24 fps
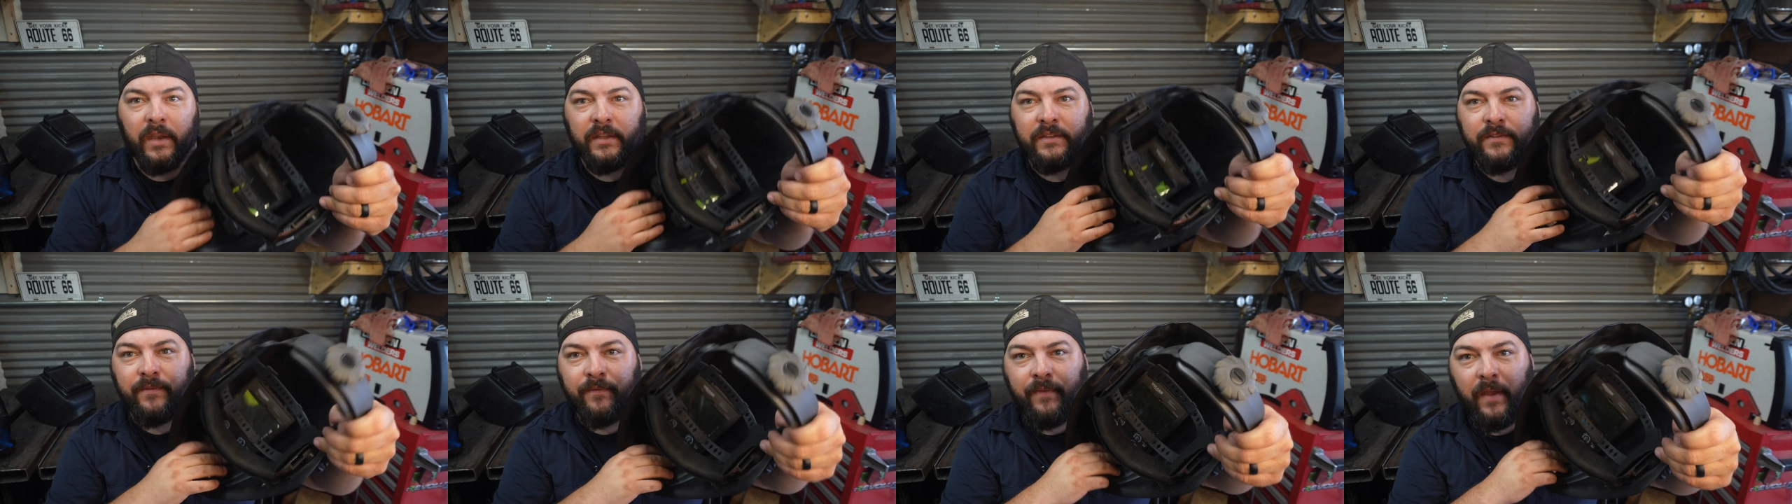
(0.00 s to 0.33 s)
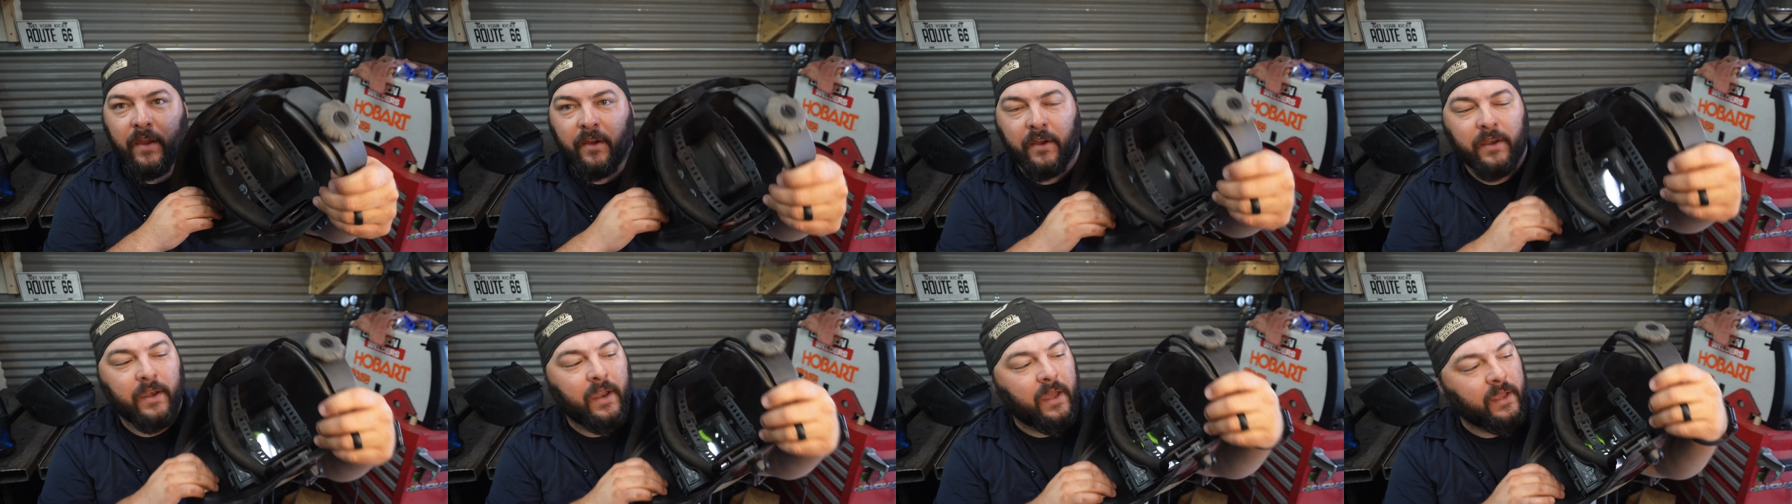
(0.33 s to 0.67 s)
It's
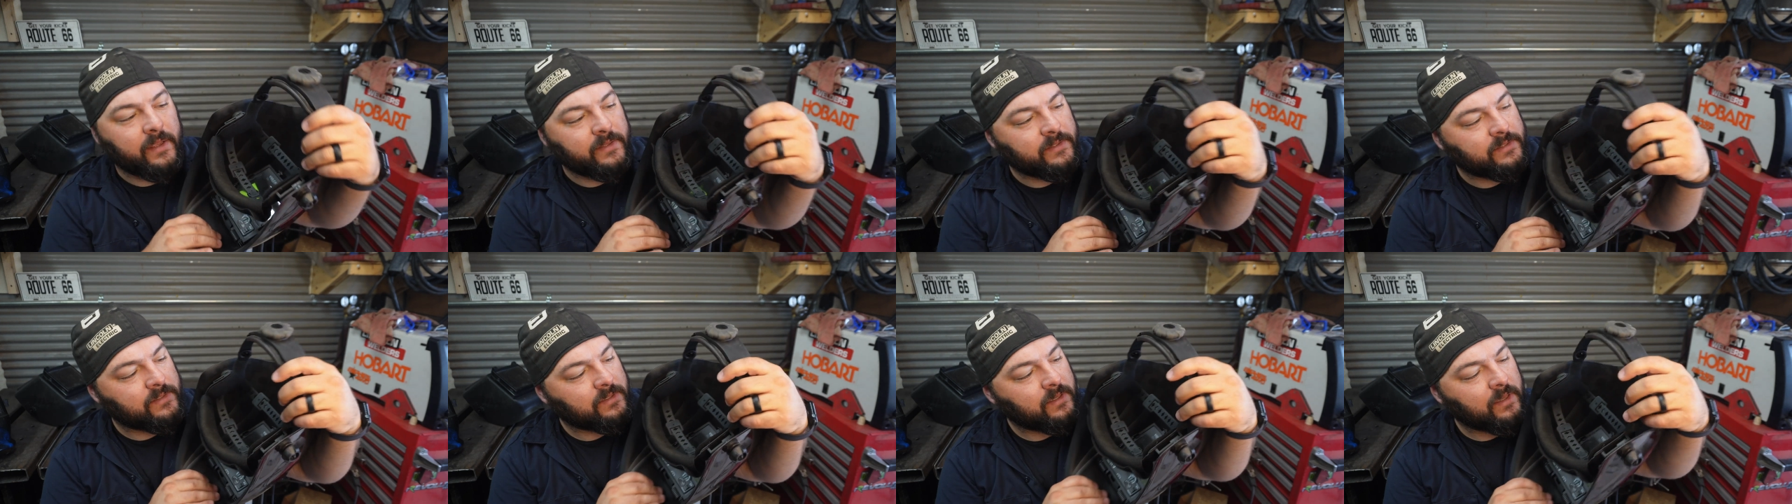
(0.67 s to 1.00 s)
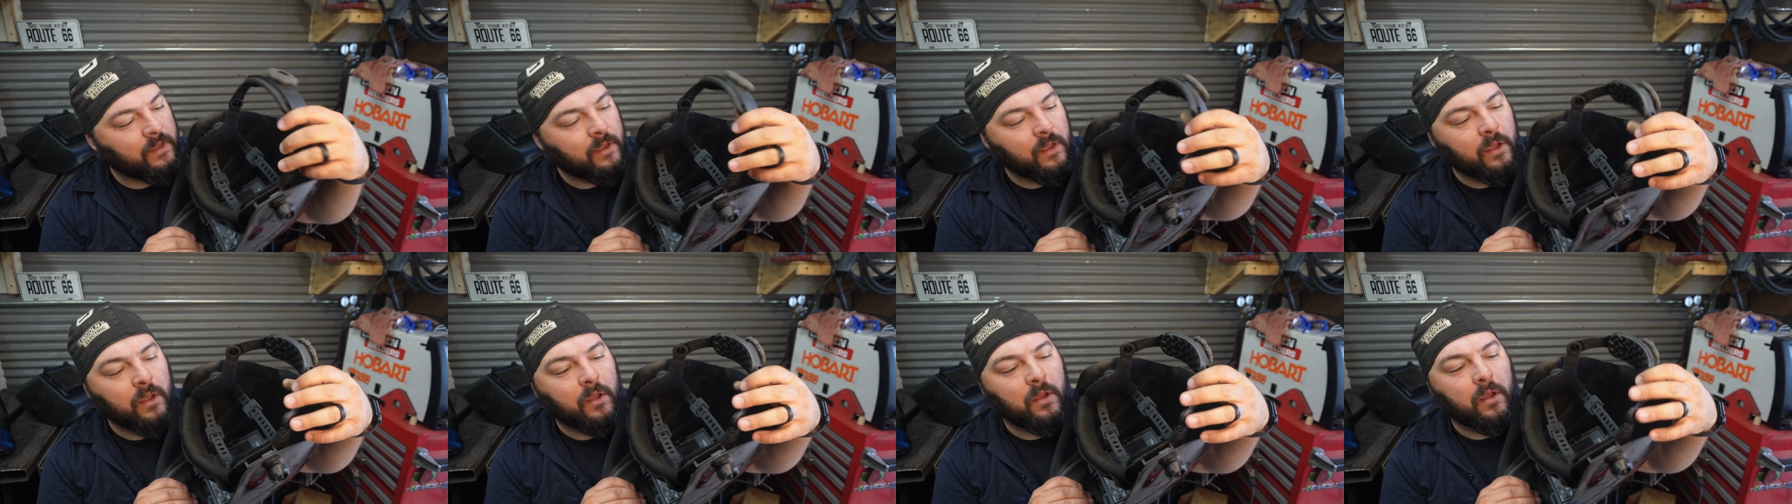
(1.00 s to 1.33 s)
very nice.
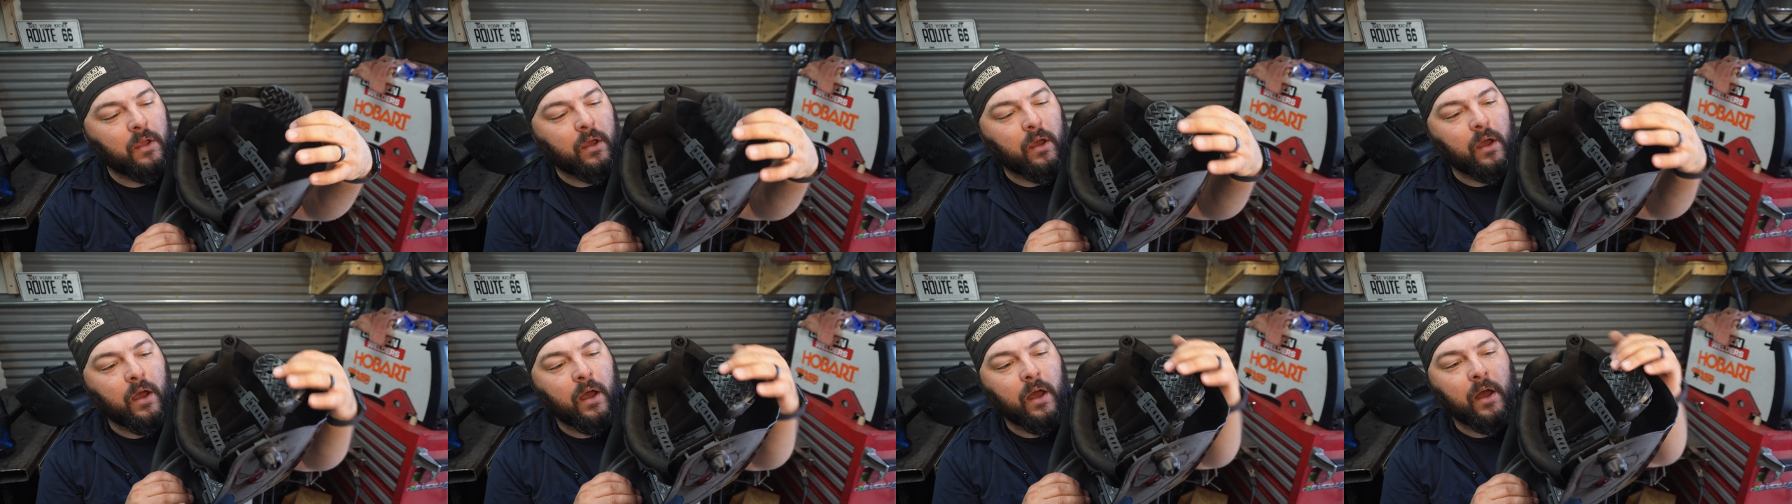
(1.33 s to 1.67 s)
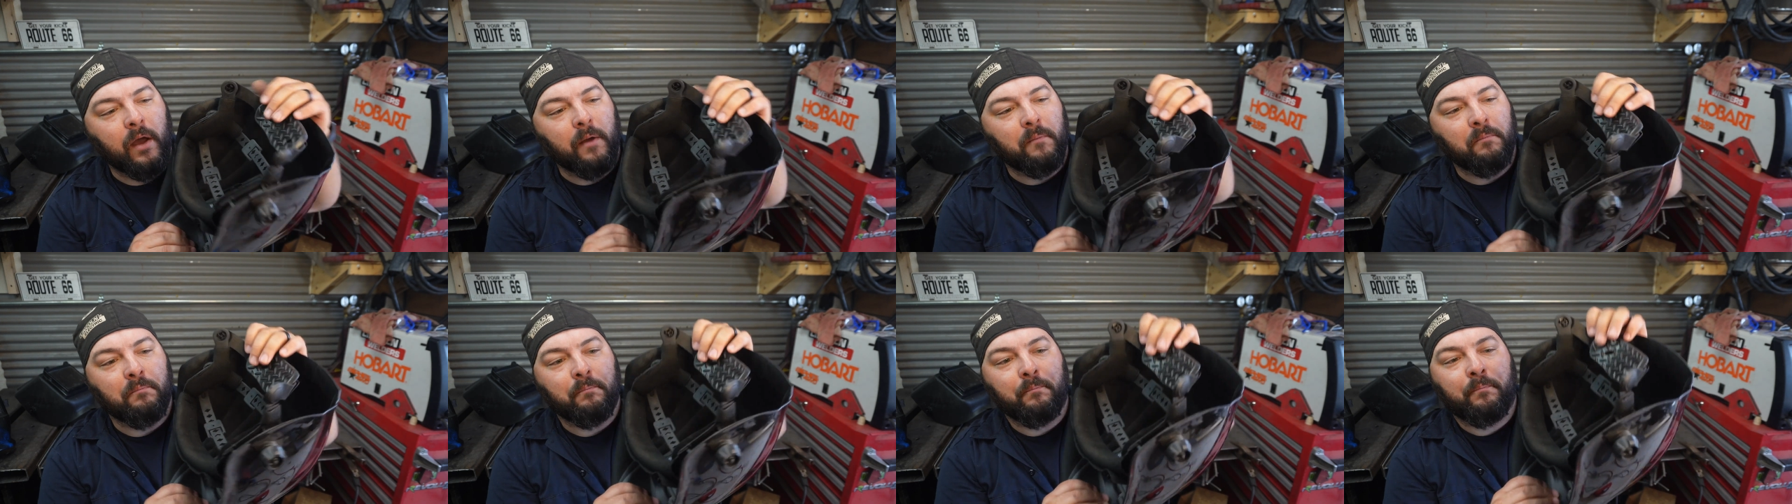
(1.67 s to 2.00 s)

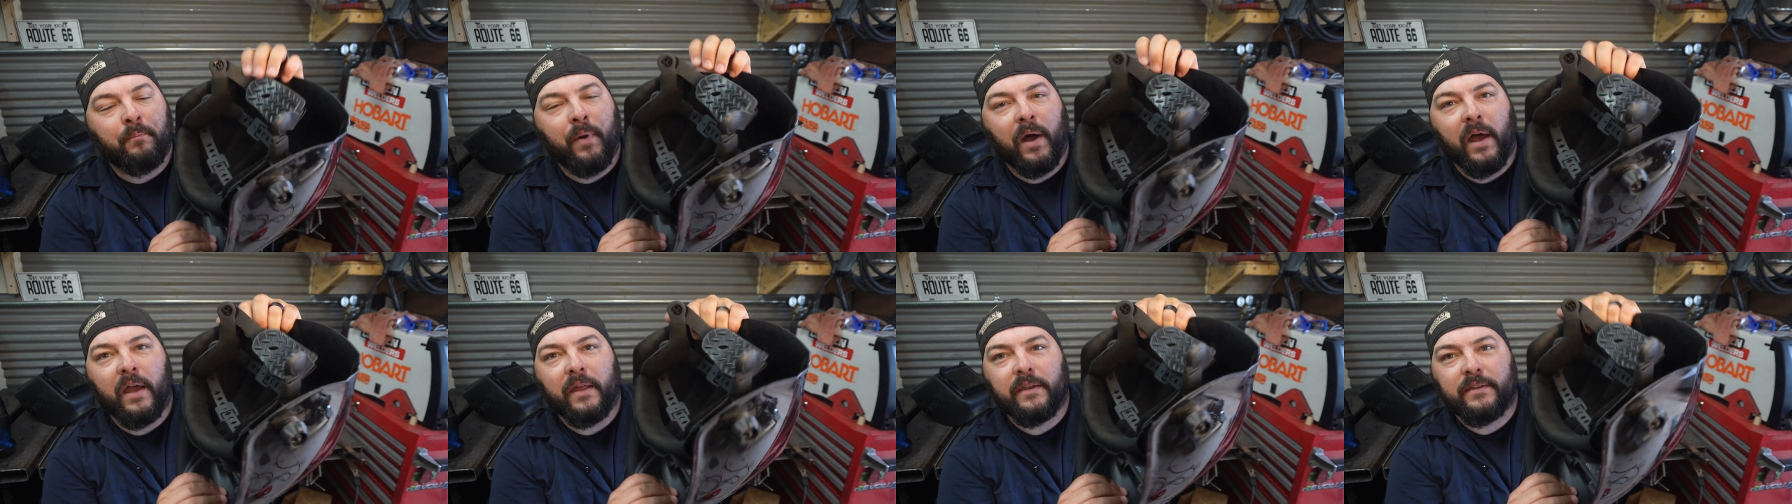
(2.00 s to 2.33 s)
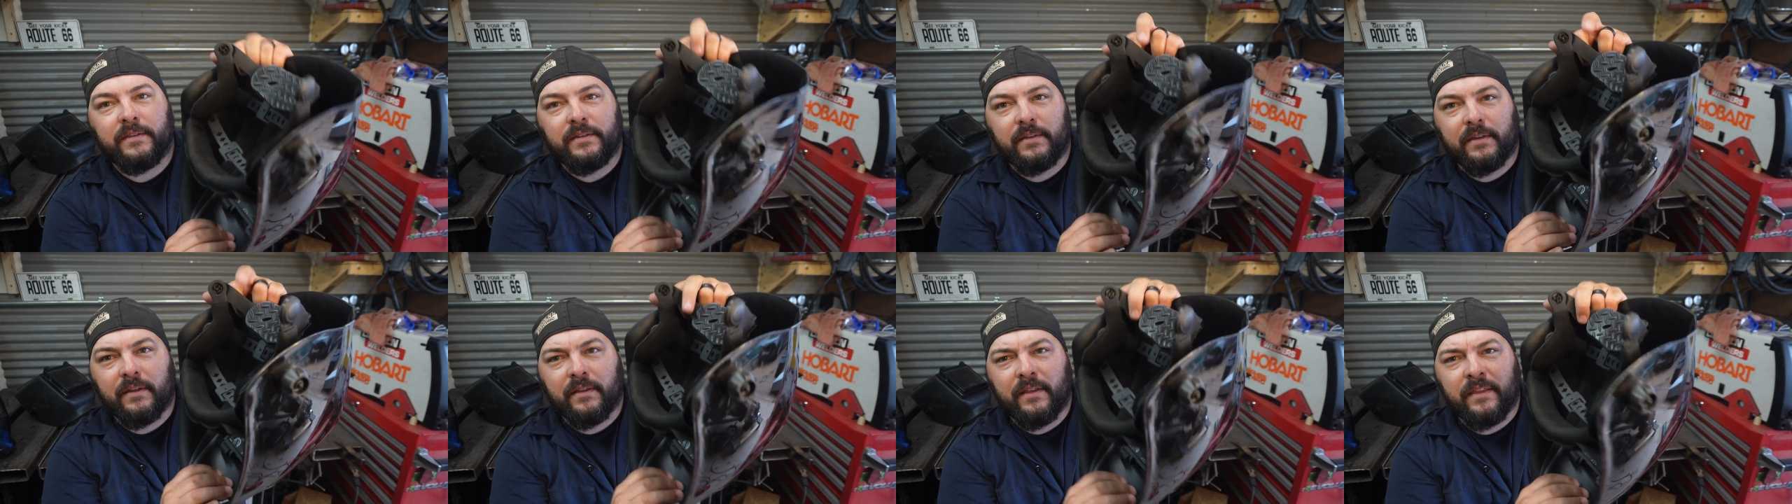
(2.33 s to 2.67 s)
But